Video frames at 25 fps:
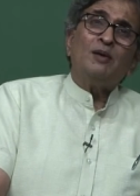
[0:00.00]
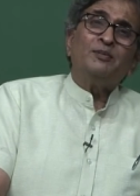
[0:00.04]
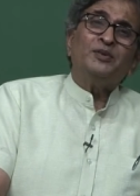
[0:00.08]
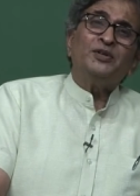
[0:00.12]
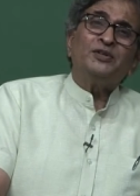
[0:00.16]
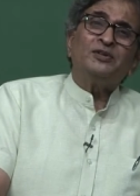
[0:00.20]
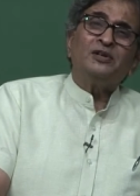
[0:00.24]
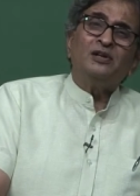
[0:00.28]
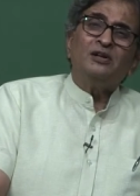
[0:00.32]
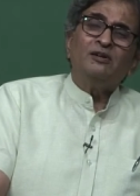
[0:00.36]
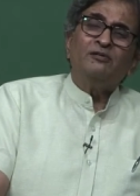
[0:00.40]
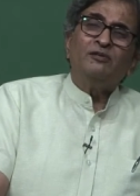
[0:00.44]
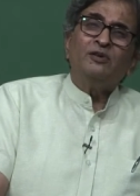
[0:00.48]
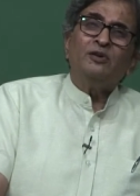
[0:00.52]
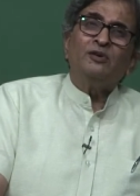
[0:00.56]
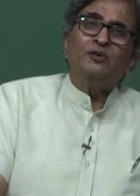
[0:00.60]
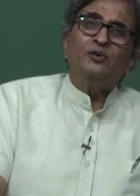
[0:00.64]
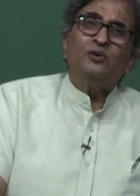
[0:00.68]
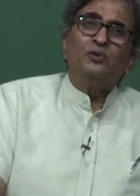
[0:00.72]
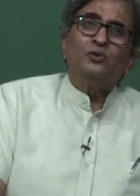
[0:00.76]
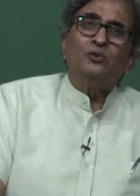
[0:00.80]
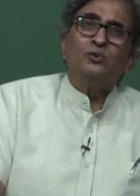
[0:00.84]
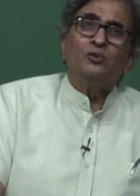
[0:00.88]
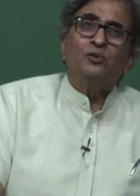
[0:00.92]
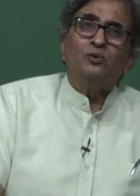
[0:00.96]
I am just leaving
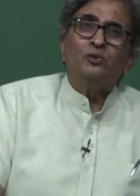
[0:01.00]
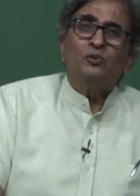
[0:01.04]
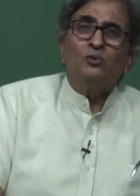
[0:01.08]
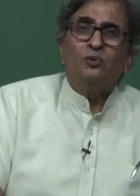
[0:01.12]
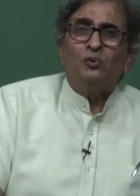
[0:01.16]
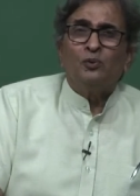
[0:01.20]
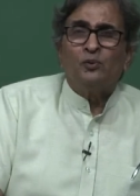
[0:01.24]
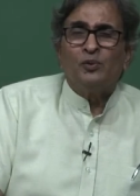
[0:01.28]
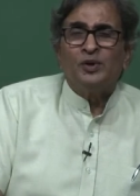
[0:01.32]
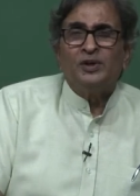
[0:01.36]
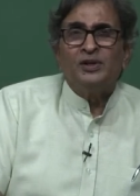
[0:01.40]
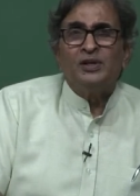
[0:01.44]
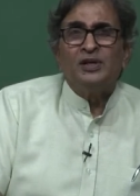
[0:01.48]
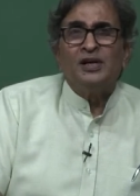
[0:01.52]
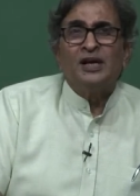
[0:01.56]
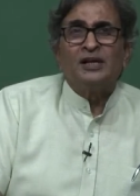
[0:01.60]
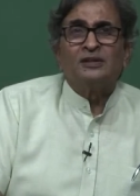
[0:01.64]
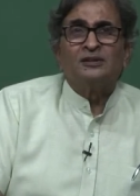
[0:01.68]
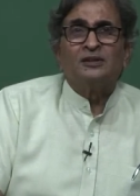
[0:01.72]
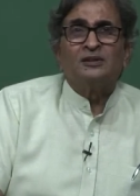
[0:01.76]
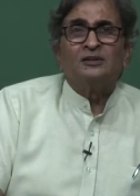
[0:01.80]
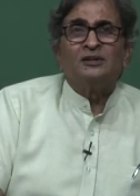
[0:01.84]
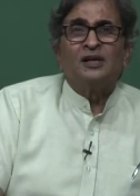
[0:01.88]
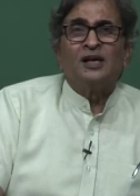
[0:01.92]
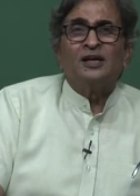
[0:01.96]
you with an
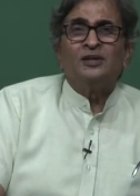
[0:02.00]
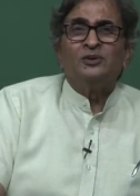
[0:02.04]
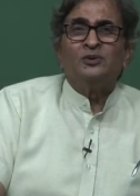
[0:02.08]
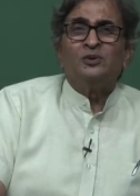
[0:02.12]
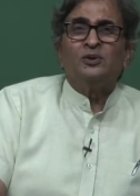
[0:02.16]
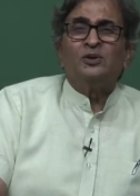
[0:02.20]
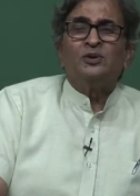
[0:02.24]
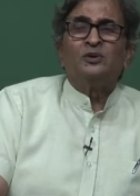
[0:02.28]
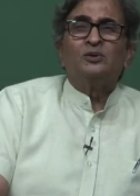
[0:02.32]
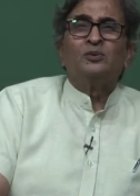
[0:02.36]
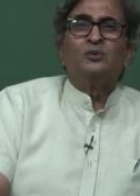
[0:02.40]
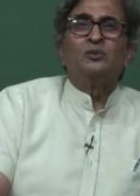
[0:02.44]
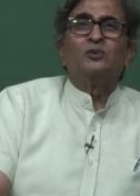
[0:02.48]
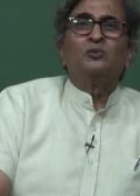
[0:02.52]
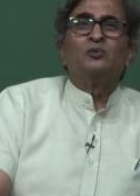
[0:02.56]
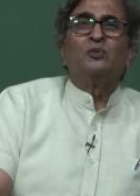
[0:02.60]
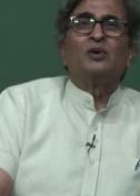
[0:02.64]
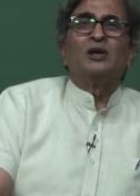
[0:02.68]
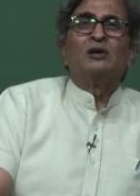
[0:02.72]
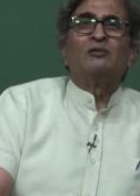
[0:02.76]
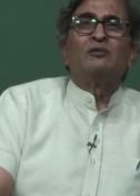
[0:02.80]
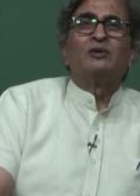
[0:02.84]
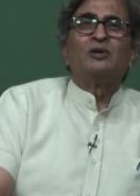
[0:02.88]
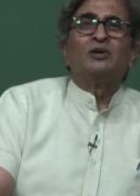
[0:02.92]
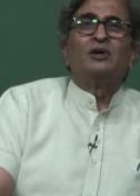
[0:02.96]
exercise you can do it
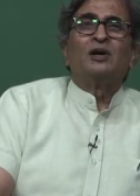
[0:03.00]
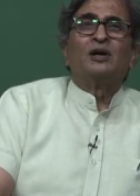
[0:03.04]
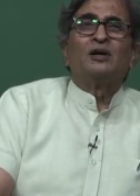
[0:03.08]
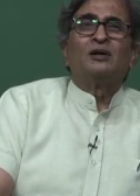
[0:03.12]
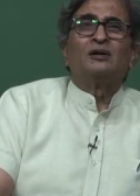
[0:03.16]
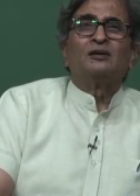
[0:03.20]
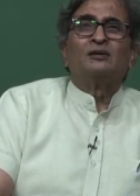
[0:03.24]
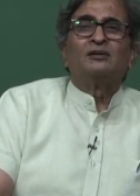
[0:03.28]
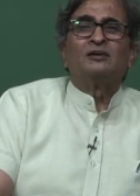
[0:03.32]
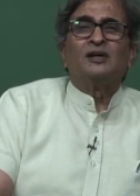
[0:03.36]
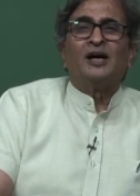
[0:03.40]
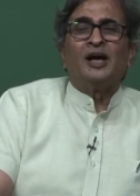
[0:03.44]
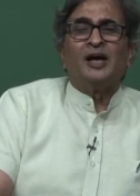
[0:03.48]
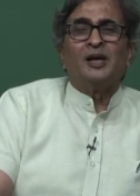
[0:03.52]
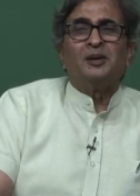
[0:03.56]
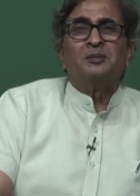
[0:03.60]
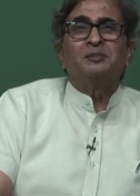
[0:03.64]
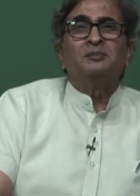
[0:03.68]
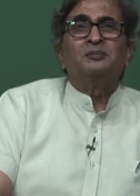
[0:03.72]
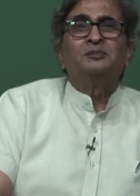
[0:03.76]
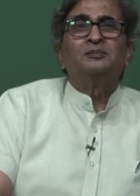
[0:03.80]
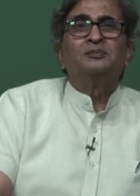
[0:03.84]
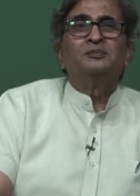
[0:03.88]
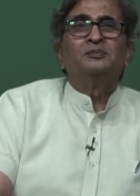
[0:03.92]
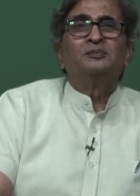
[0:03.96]
whenever you have
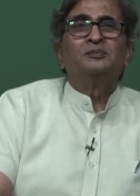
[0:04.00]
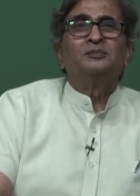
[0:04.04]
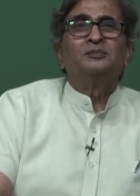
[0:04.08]
time.